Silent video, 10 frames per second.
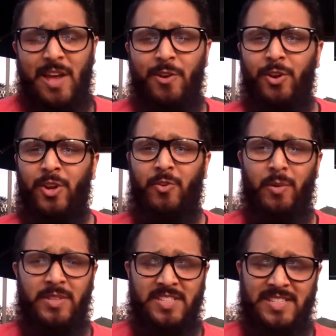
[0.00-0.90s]
I don't agree
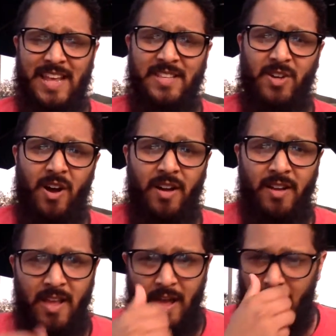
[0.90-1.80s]
with his stance on
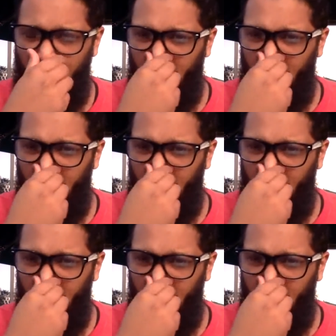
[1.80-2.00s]
uh,